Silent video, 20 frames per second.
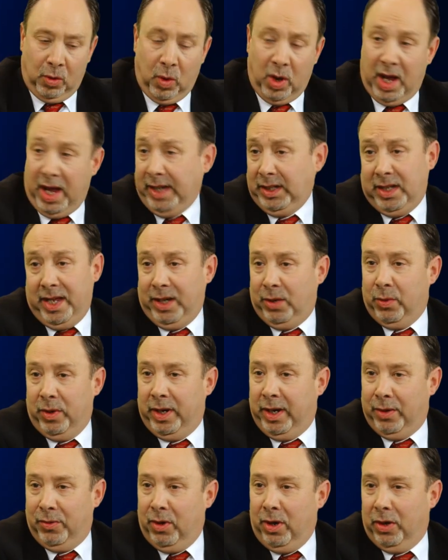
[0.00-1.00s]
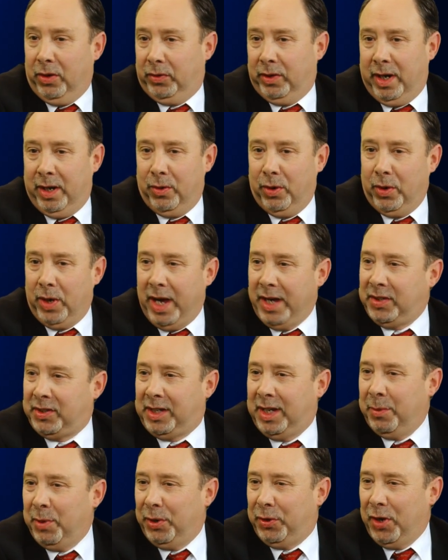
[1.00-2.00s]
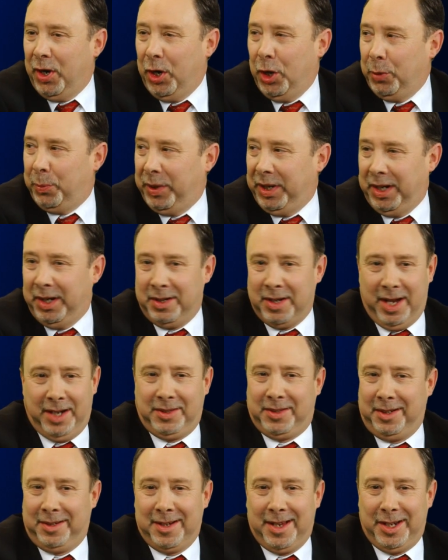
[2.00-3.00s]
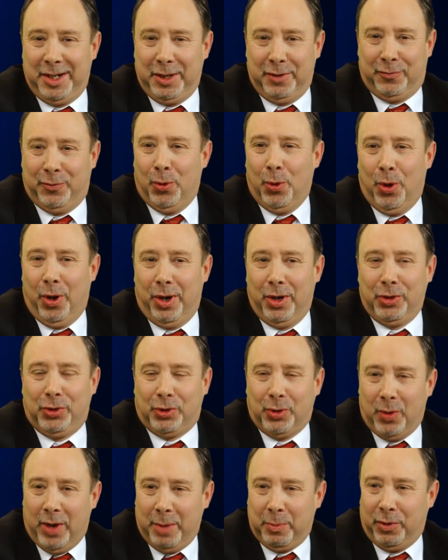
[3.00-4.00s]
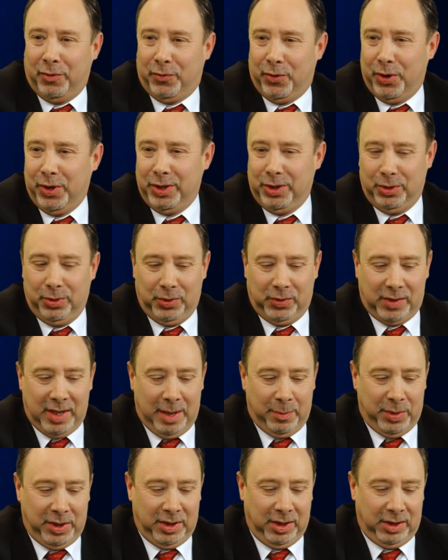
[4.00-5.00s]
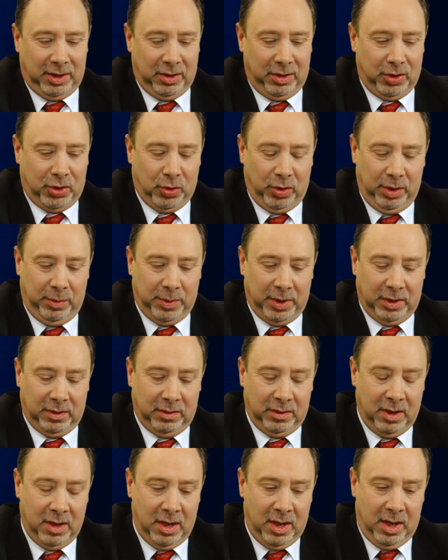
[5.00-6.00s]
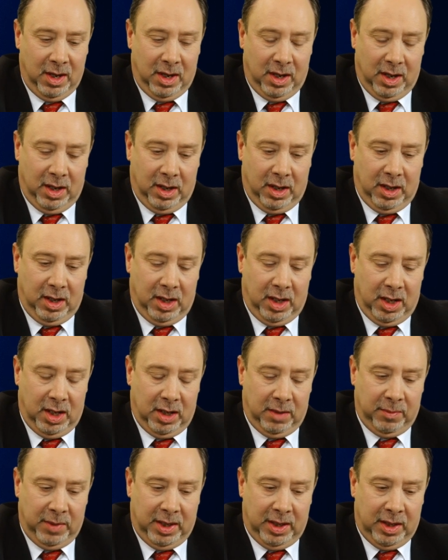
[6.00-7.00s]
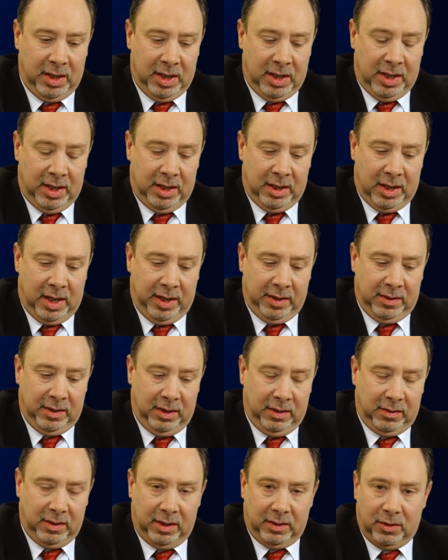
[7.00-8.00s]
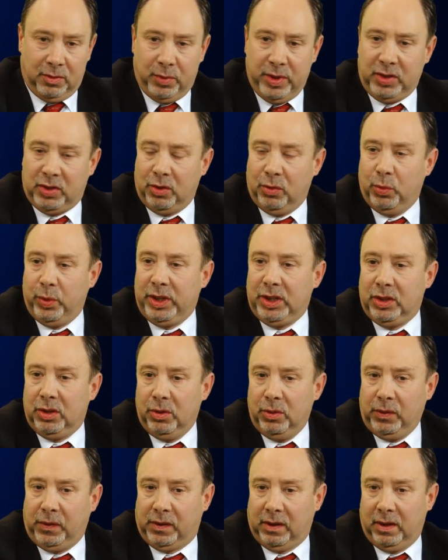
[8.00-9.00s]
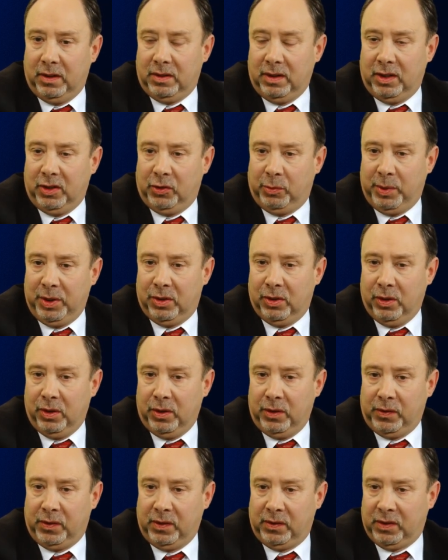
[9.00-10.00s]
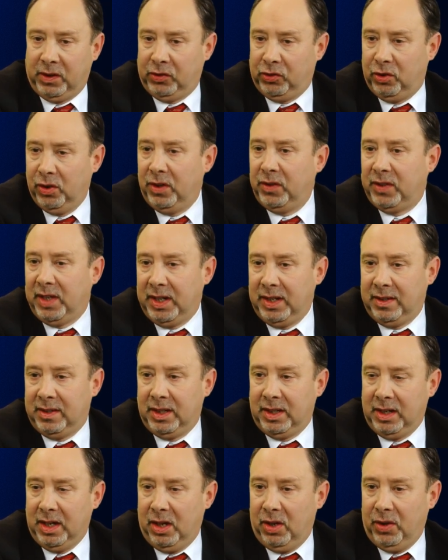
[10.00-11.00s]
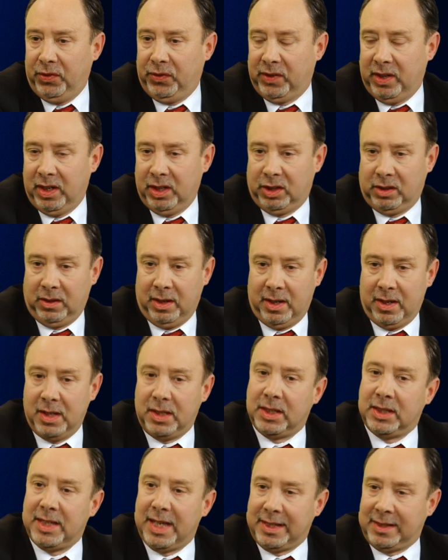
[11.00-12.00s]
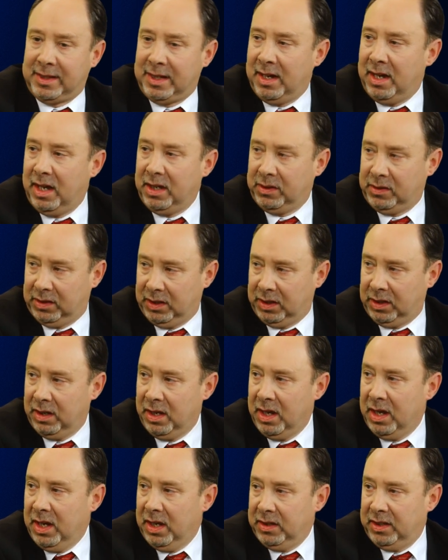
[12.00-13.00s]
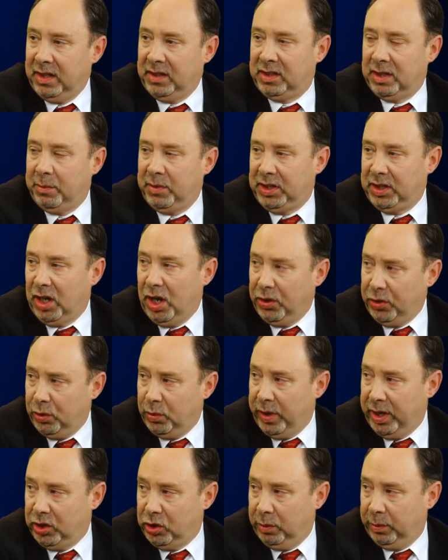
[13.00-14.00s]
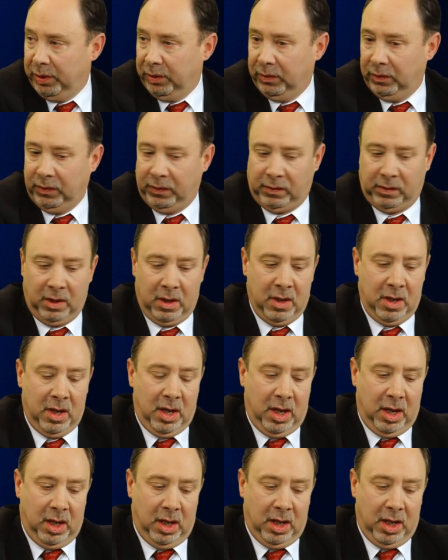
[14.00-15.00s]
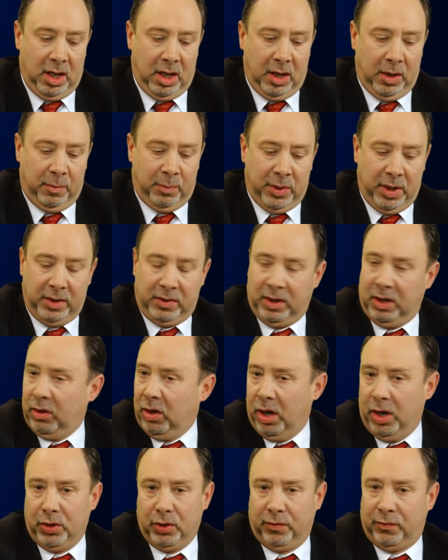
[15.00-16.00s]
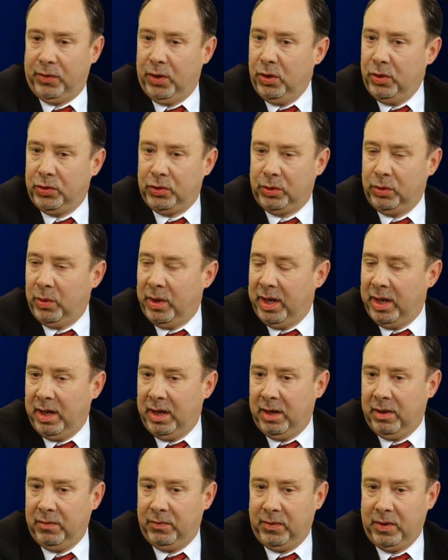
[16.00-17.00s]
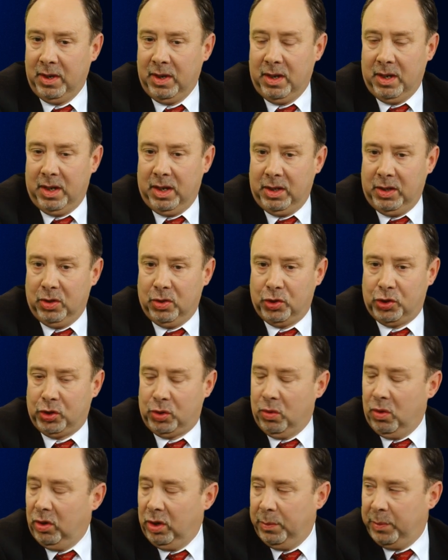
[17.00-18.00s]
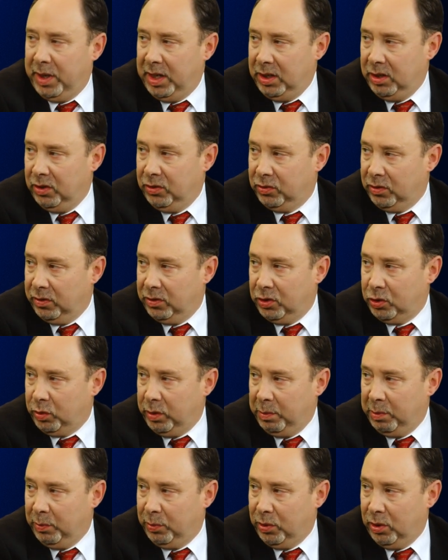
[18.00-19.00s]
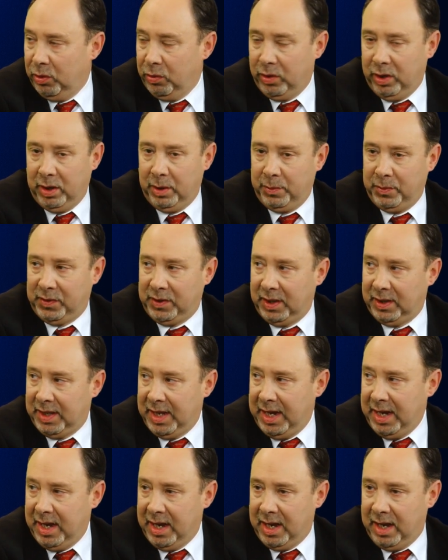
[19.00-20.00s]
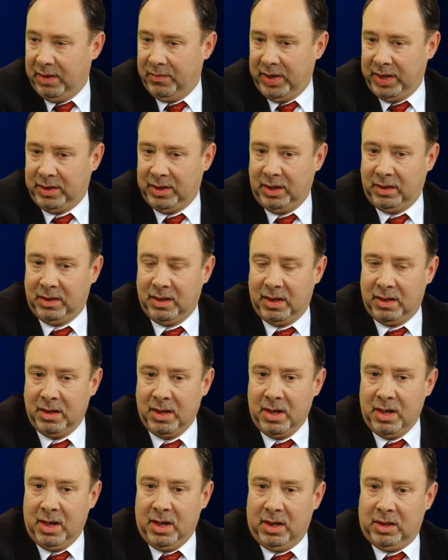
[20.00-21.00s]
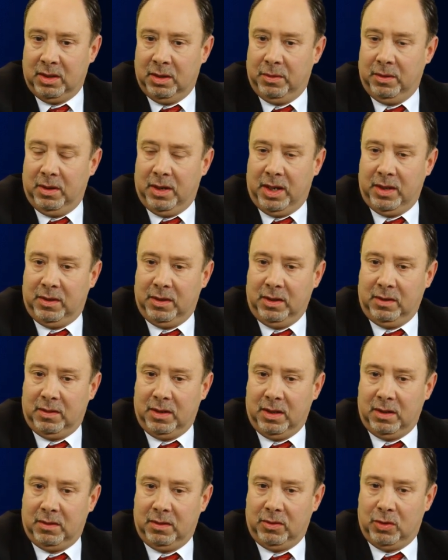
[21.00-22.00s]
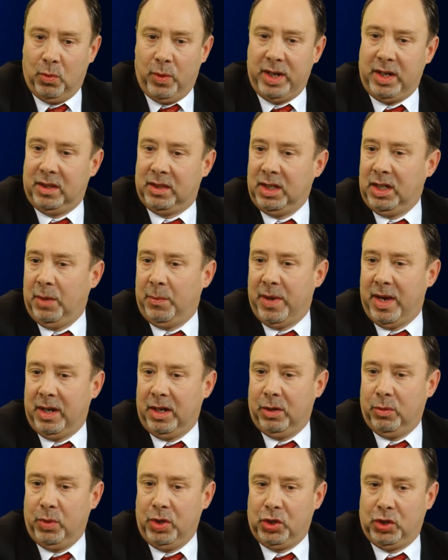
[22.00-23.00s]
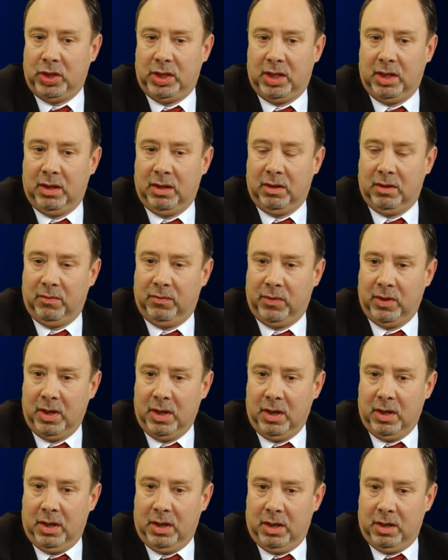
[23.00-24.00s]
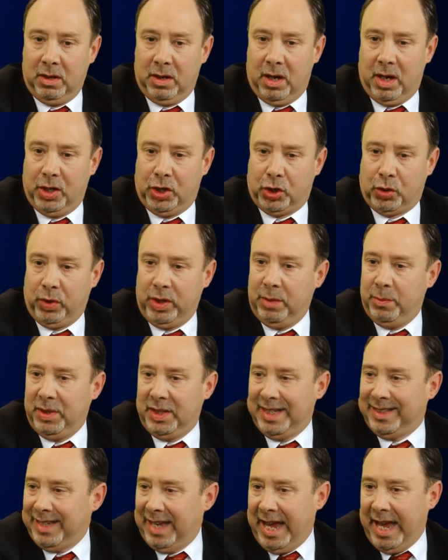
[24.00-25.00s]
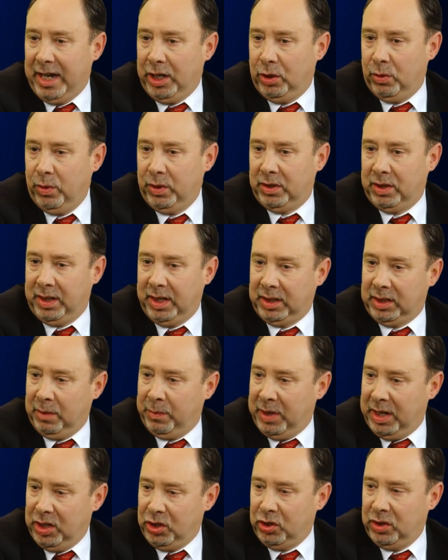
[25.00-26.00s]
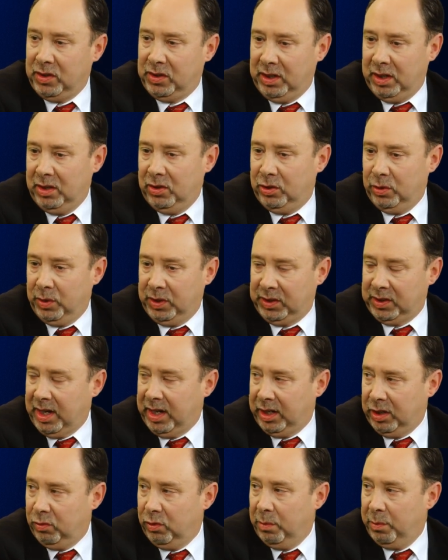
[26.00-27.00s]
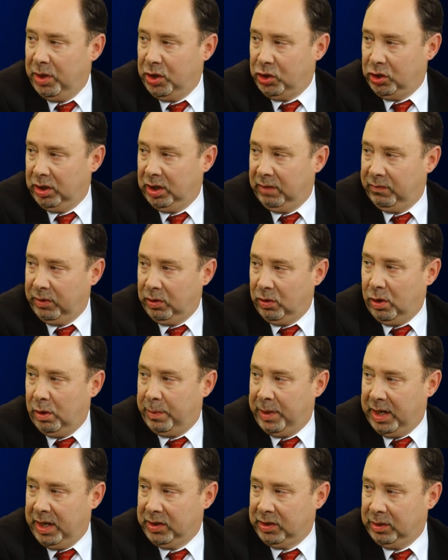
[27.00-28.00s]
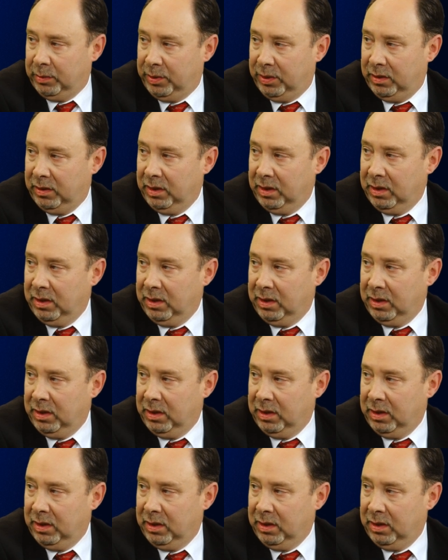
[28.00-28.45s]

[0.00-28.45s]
Well, I like what I wrote. I wrote ICE chemotherapy in 1994, so I prefer to use that particular treatment. Um, I think that the reason we use it is because it's as good as anything else and it's, and it's less toxic than some of the other regimens. Uh, but there are other folks who have you know, strong opinions on the treatment programs that they have. I think that the, I think that the way to think about it, we should give uh, treatment that's adequate to get the patients into a second remission, if at all possible,